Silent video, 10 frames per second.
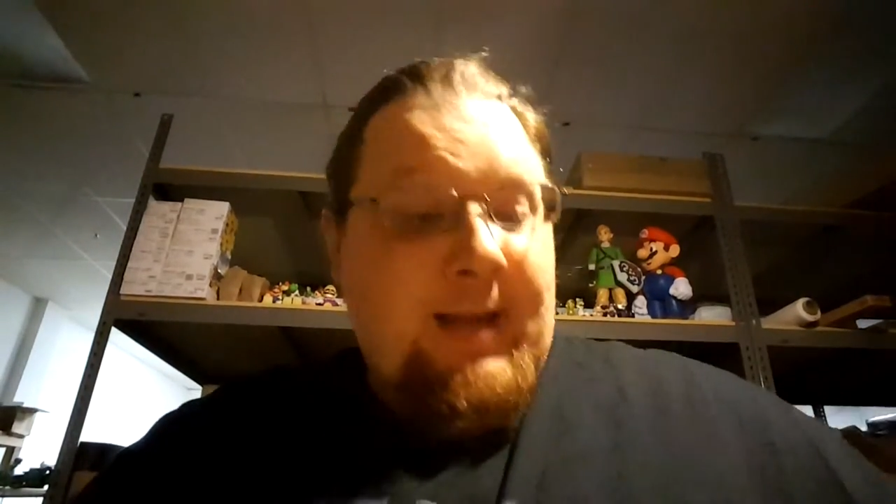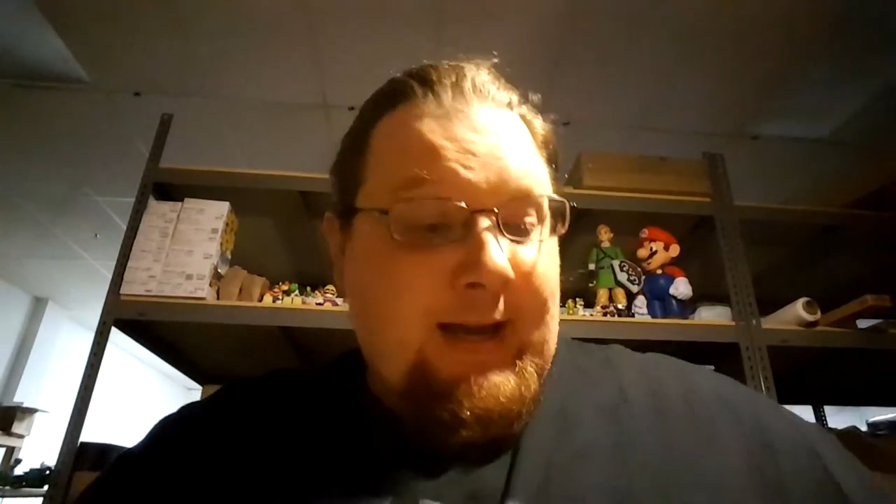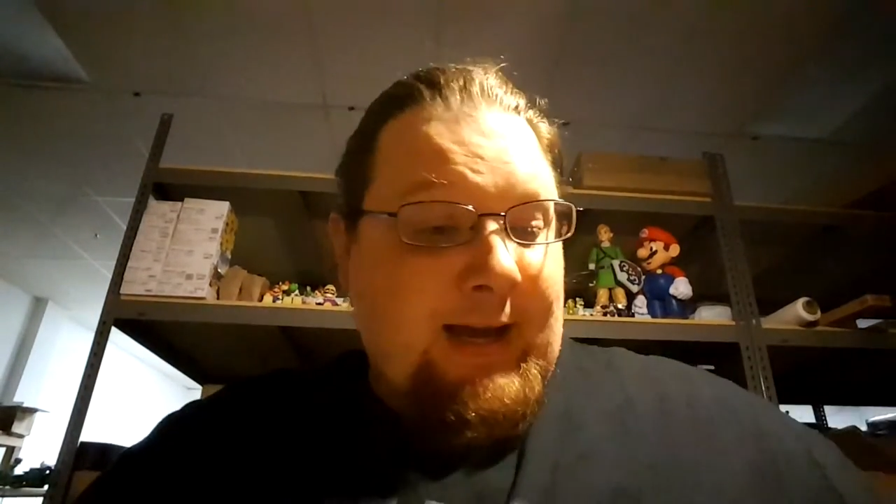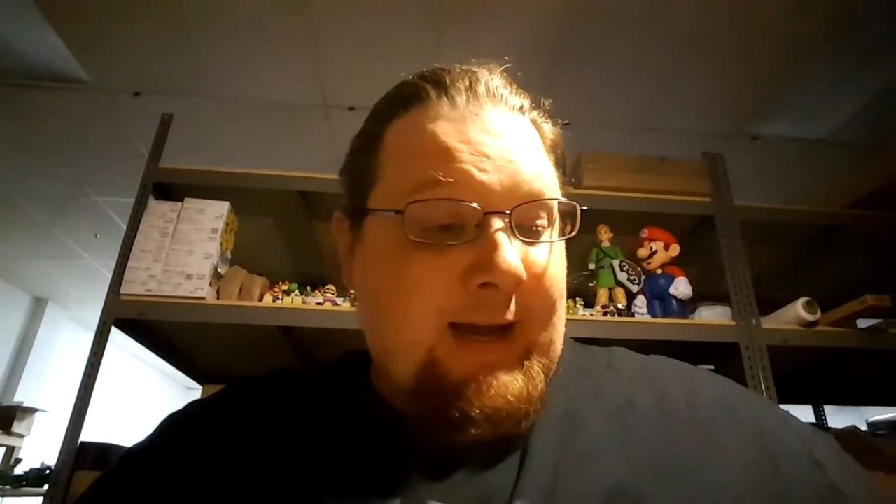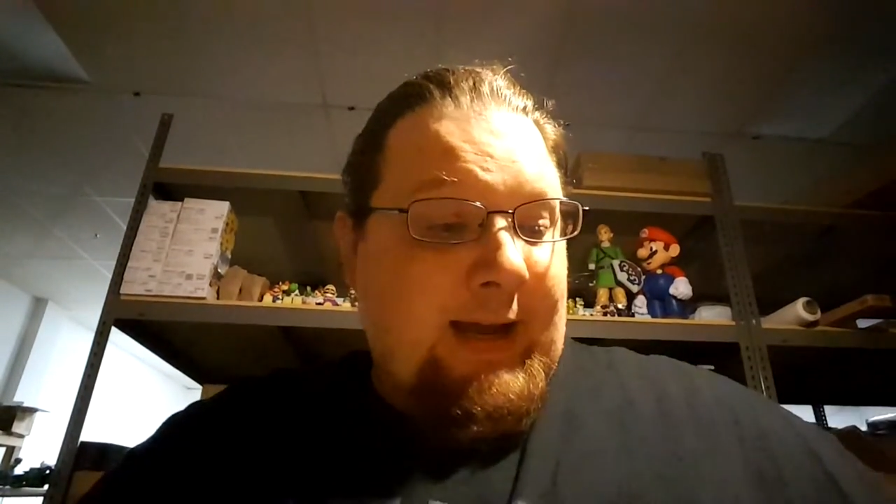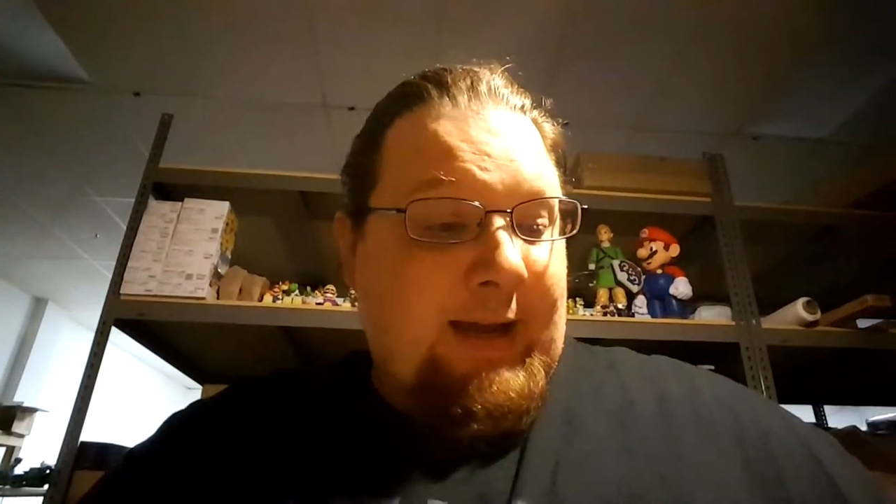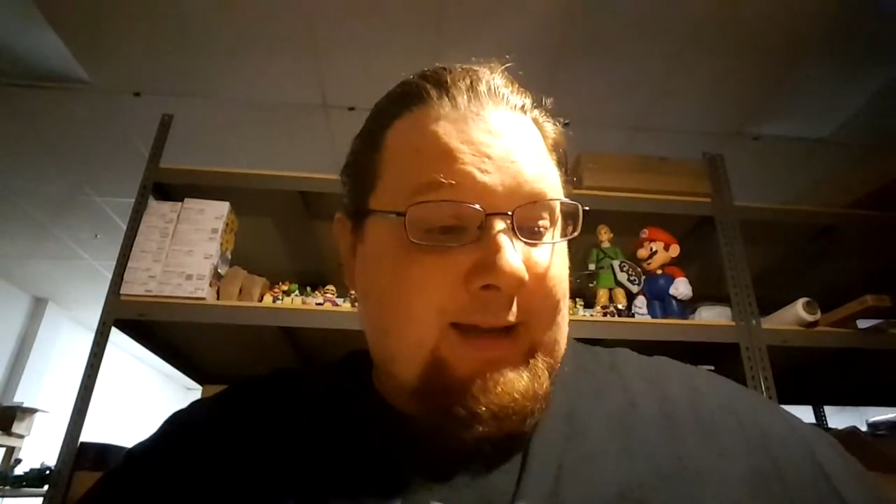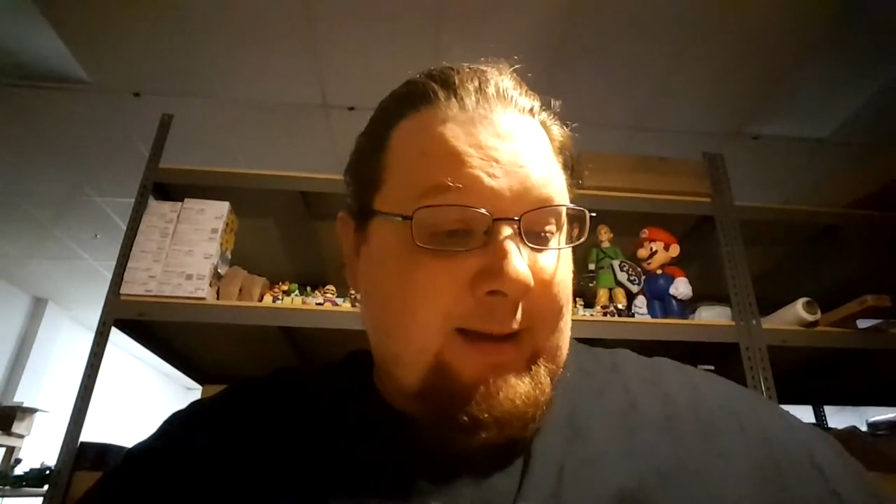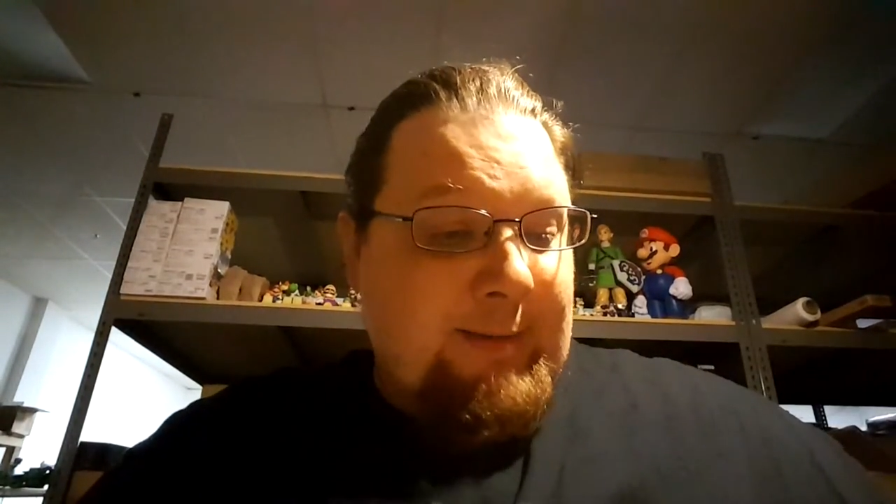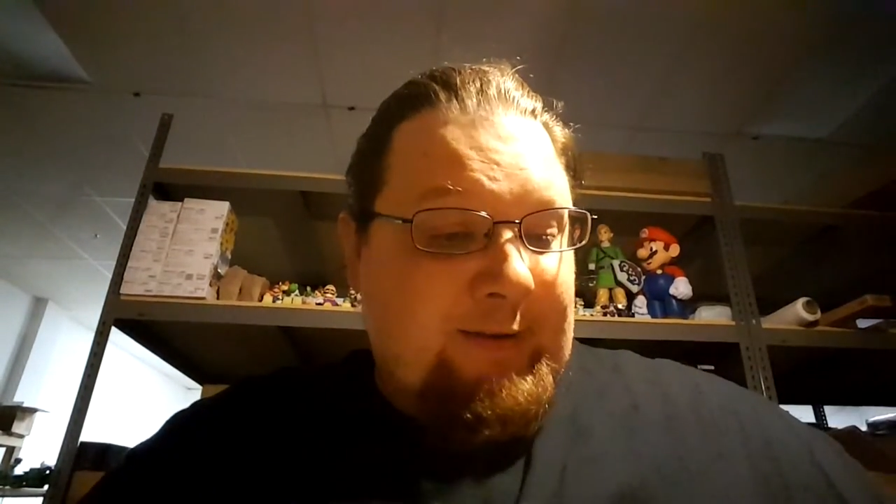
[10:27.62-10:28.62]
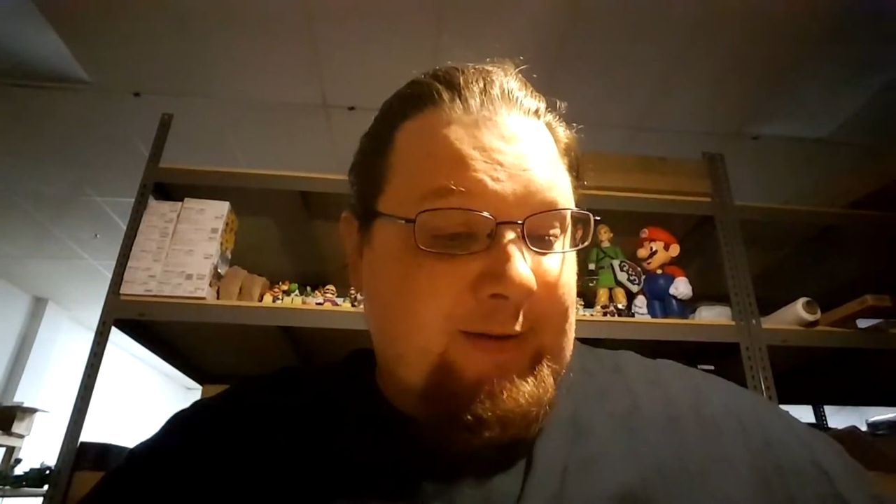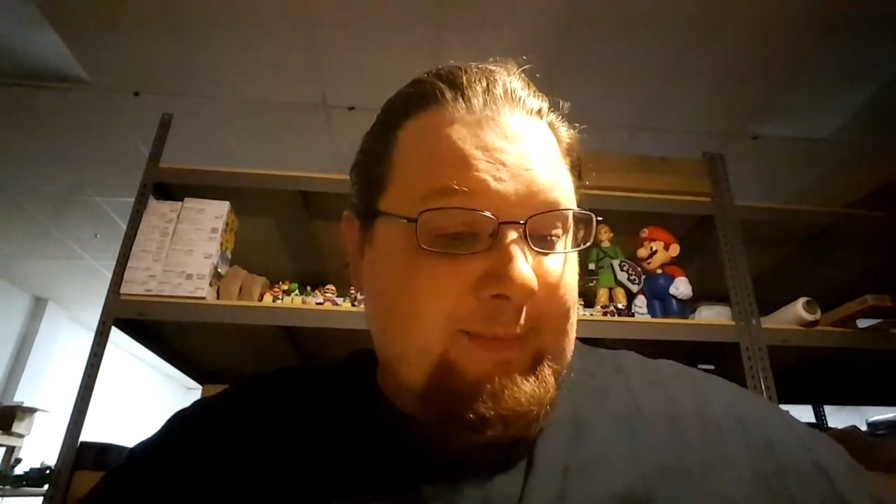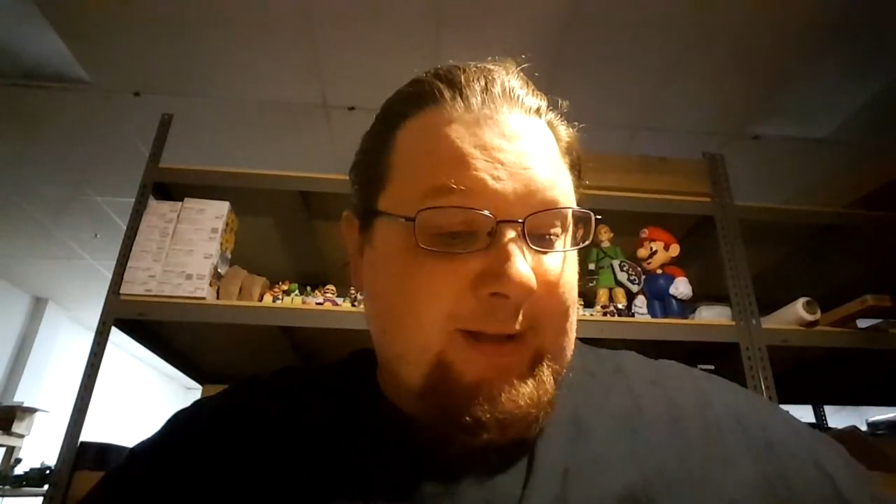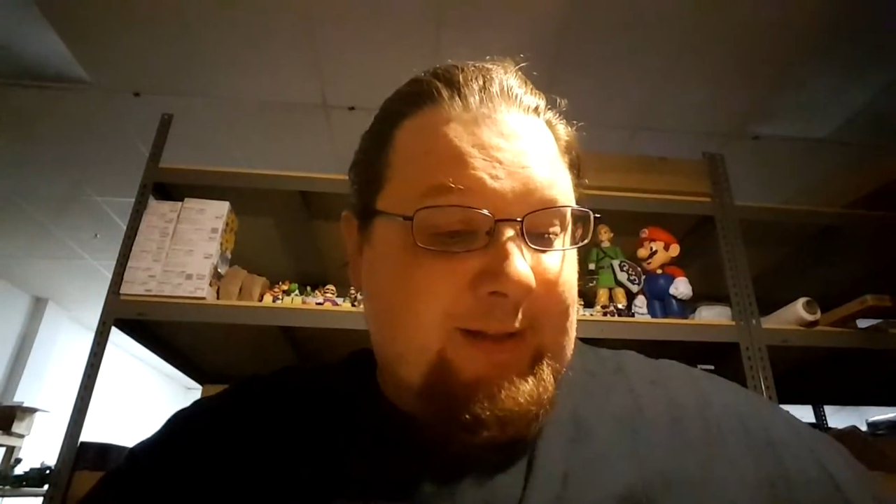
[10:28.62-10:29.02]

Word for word: I commented about